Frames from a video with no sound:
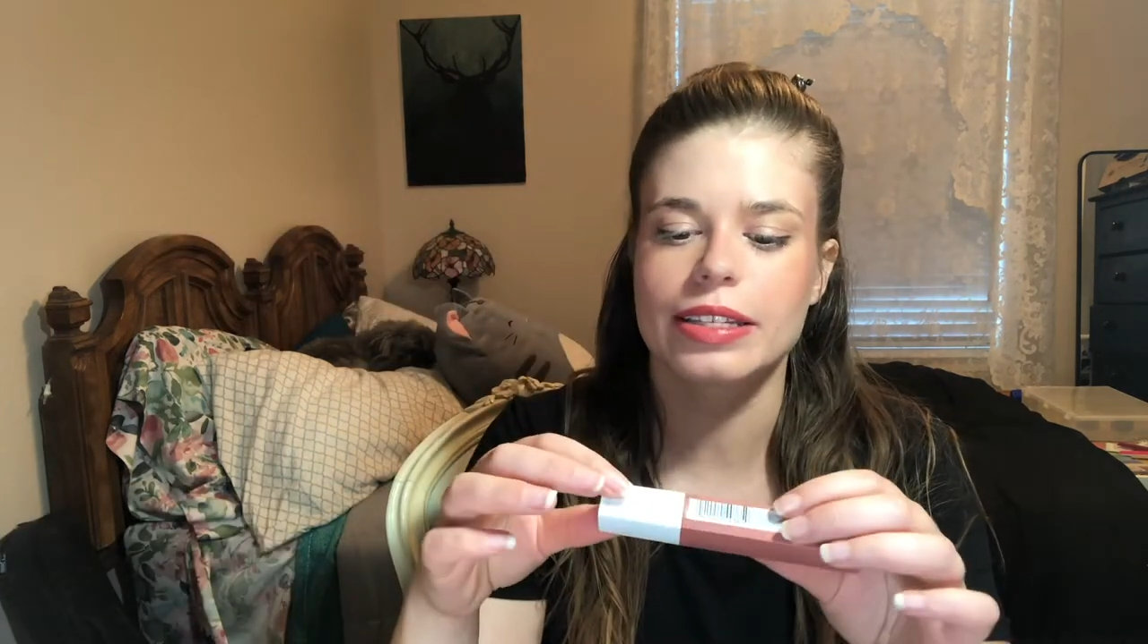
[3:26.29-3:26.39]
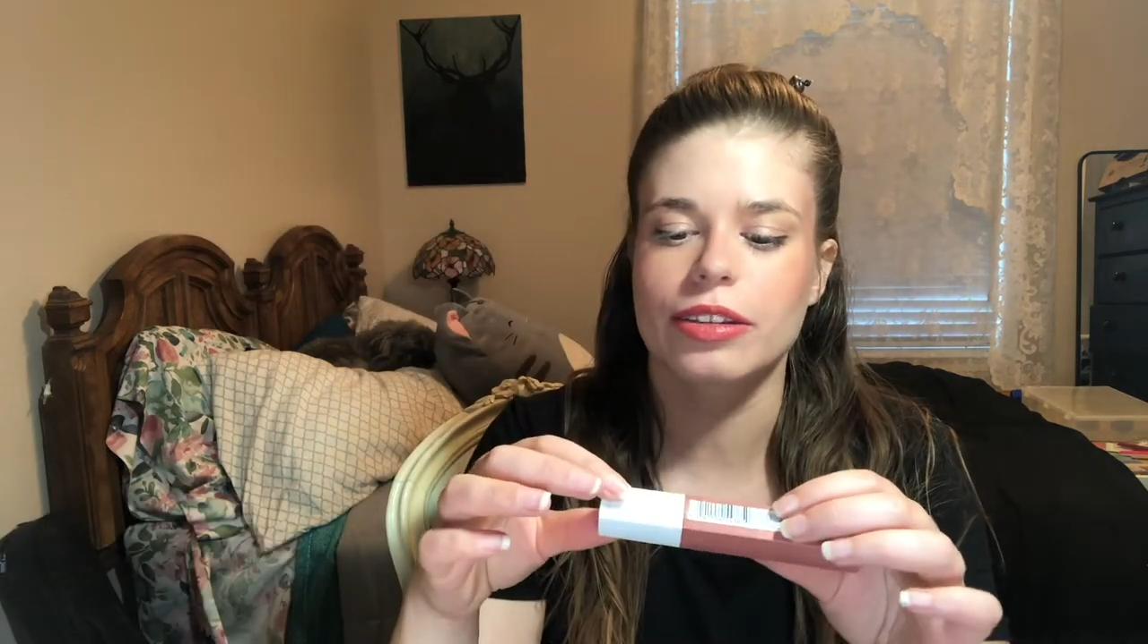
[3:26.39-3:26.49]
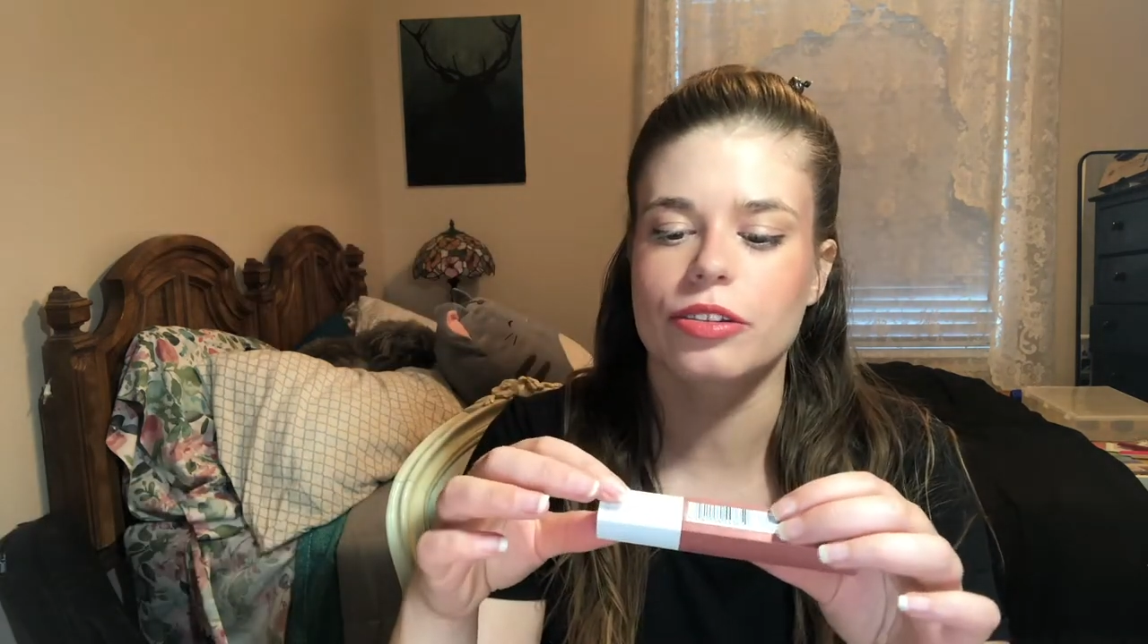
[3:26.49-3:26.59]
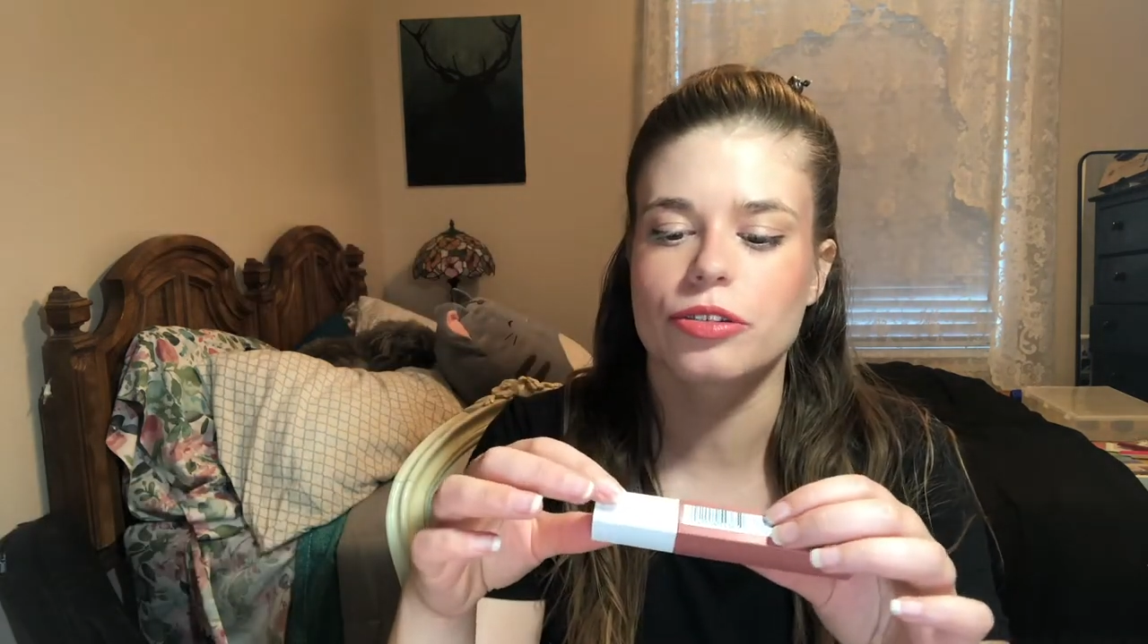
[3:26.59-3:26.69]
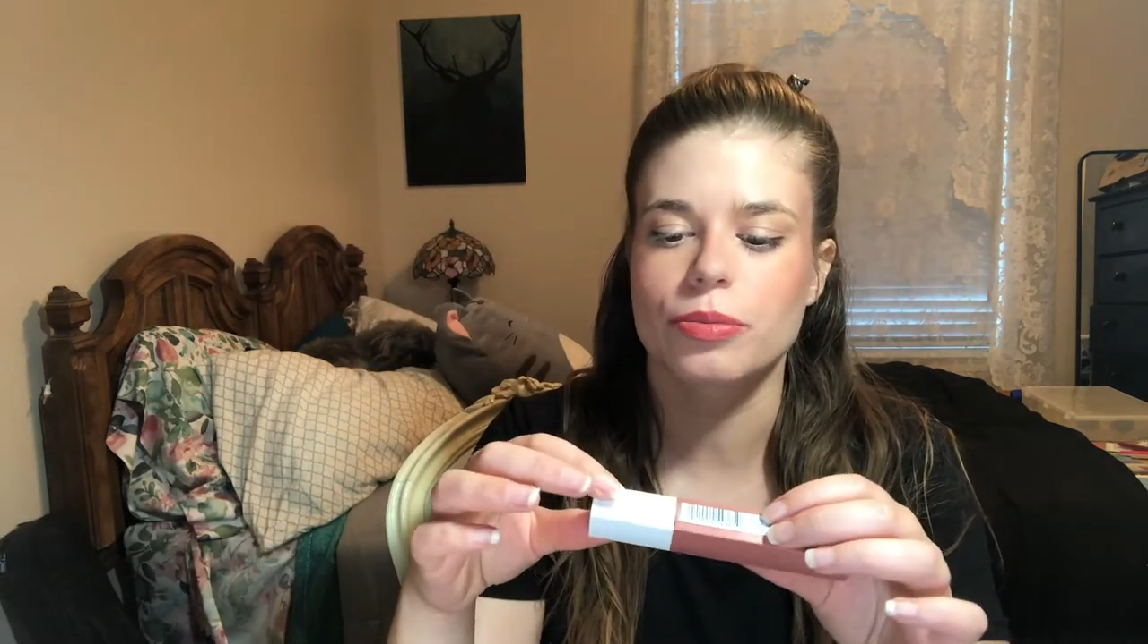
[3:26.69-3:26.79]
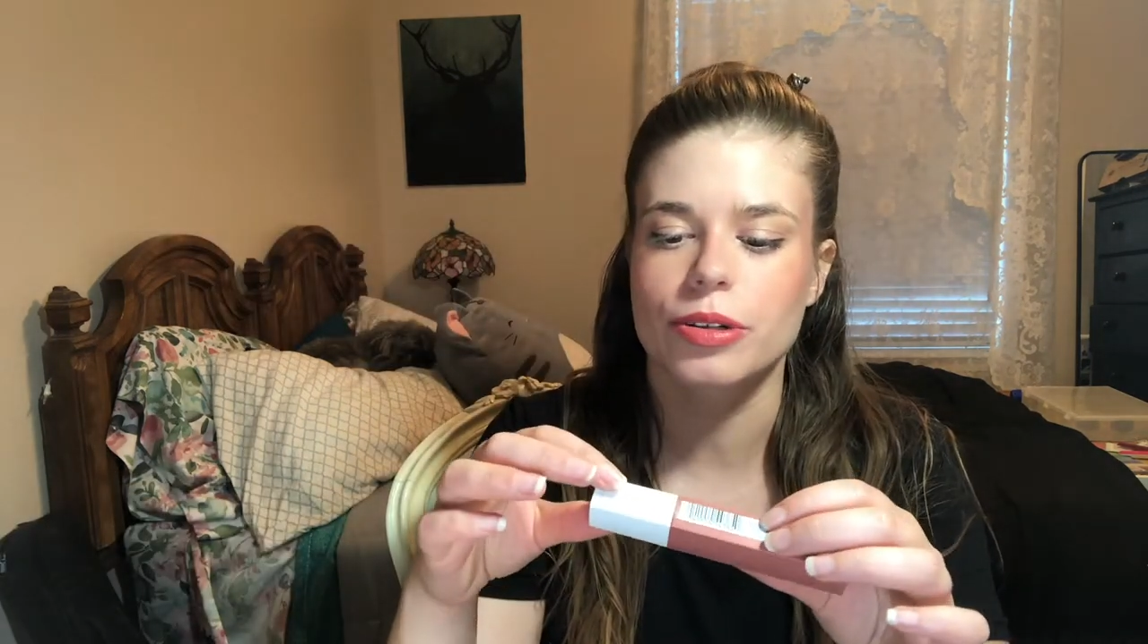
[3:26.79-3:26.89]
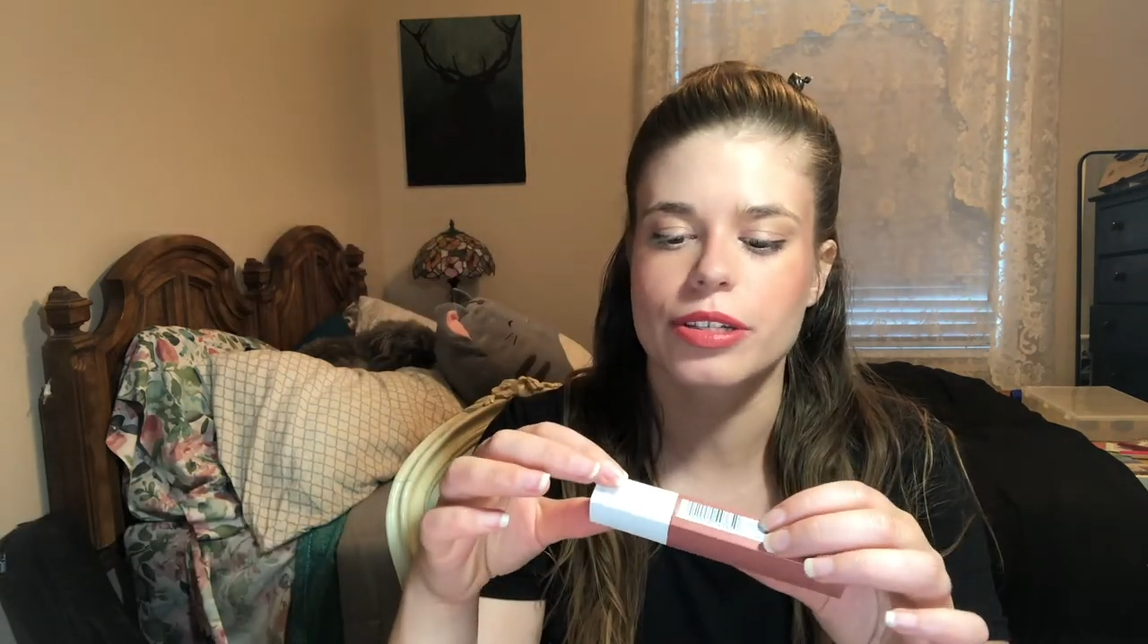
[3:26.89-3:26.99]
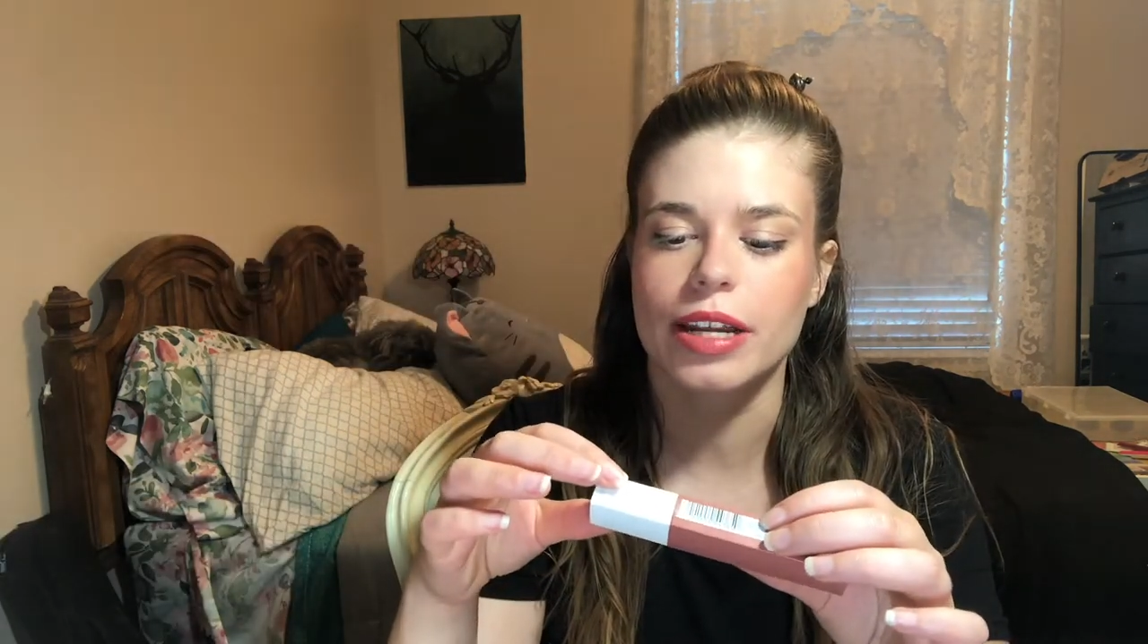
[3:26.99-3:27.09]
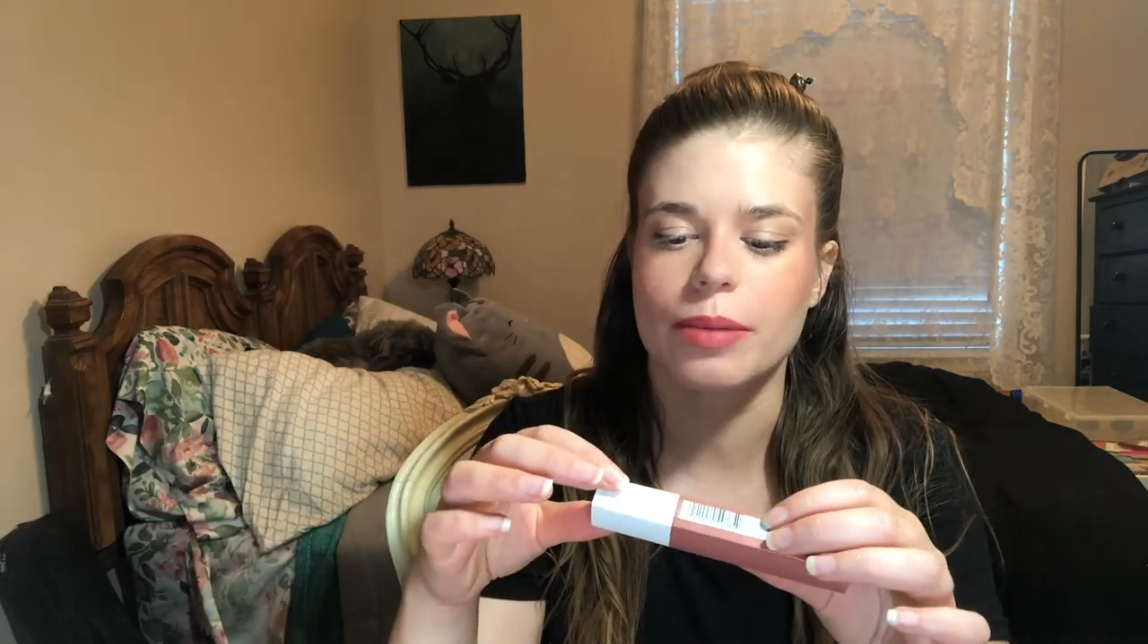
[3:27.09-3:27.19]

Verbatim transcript: like the Super Stay